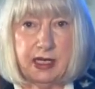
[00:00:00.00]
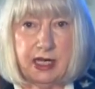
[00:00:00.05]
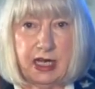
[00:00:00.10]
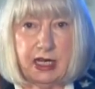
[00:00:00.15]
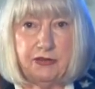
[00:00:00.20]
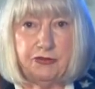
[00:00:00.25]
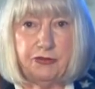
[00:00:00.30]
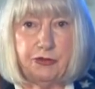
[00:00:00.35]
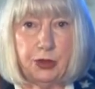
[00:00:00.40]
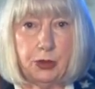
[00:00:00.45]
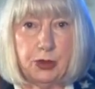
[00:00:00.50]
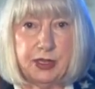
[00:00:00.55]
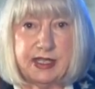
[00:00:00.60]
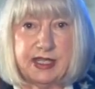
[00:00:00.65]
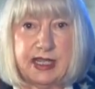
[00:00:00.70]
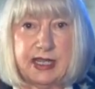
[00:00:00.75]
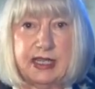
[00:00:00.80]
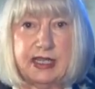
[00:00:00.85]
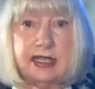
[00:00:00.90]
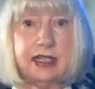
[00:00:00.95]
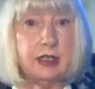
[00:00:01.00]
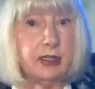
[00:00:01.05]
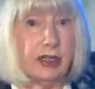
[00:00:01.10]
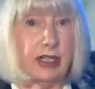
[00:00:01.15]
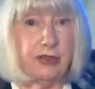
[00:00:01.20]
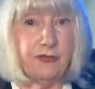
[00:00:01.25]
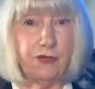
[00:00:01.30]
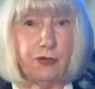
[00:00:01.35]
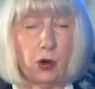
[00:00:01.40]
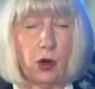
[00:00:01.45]
influencing
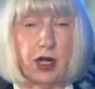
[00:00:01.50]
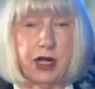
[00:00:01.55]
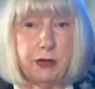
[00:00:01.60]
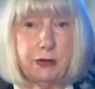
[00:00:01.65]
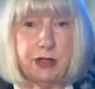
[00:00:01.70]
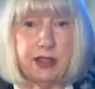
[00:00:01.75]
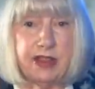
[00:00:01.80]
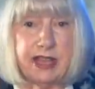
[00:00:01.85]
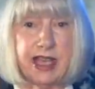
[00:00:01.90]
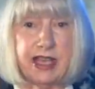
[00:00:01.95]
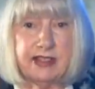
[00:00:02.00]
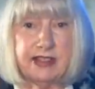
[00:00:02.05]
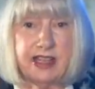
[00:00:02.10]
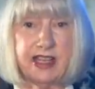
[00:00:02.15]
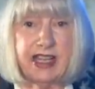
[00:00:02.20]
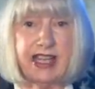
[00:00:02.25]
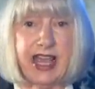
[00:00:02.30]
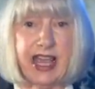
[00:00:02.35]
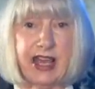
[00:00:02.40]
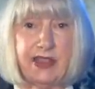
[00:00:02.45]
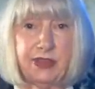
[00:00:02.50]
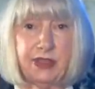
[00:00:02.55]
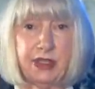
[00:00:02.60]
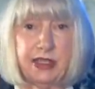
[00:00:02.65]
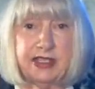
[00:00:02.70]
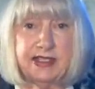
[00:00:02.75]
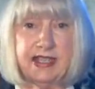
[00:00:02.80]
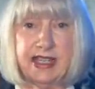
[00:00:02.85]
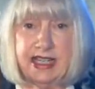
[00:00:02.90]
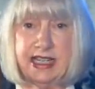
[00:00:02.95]
nearly four hundred thousand
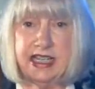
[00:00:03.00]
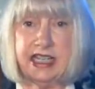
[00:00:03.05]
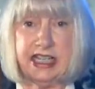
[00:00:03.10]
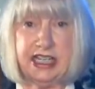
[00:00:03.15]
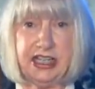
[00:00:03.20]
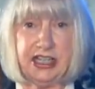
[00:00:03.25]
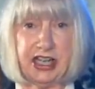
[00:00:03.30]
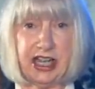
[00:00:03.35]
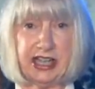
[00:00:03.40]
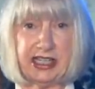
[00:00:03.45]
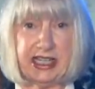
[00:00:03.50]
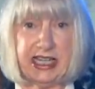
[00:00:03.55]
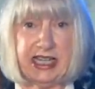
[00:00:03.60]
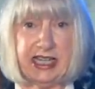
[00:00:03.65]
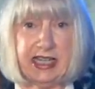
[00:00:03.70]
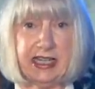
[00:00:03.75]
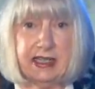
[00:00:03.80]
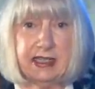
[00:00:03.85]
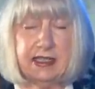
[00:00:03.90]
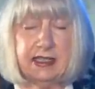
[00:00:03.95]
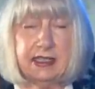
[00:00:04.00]
Catholics in Kentucky.